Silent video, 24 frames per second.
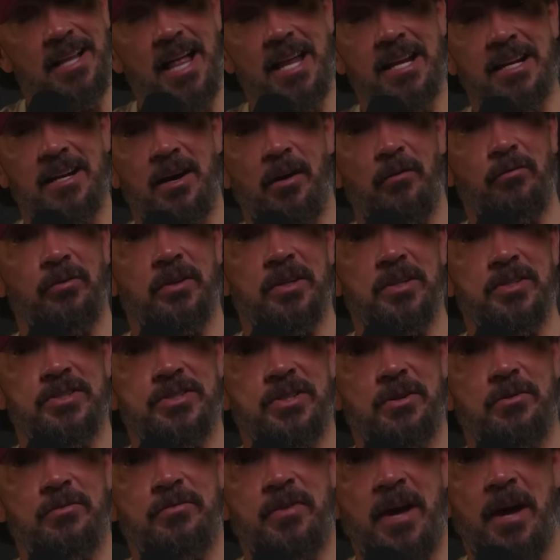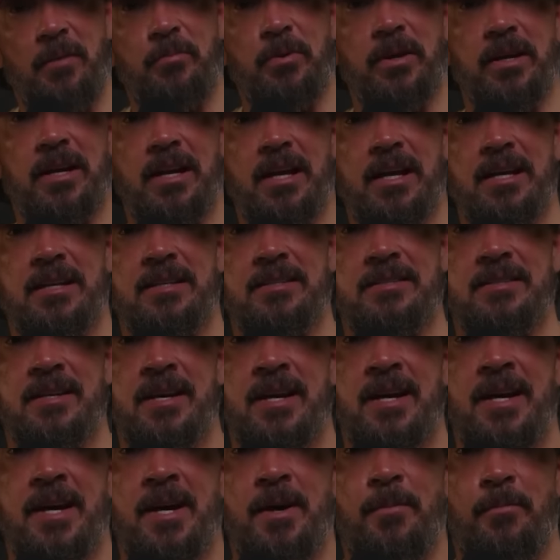of coverage. So Fabric has
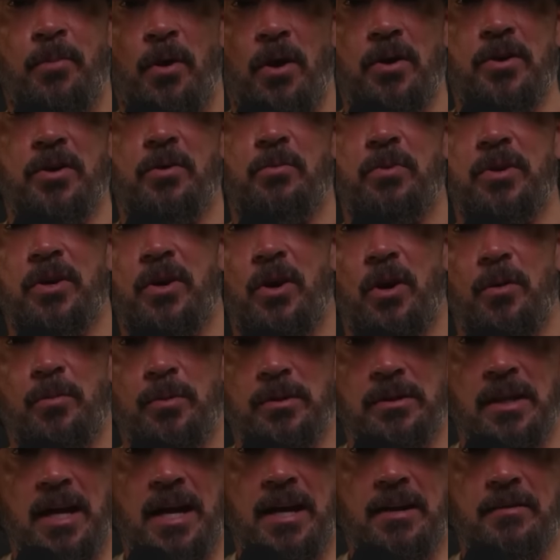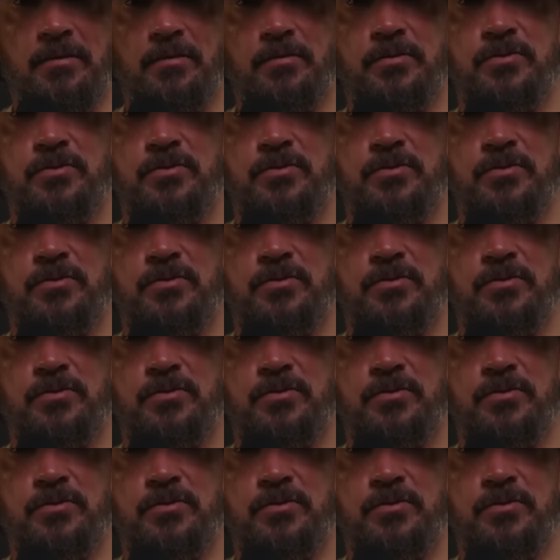partnered with Gerber Life,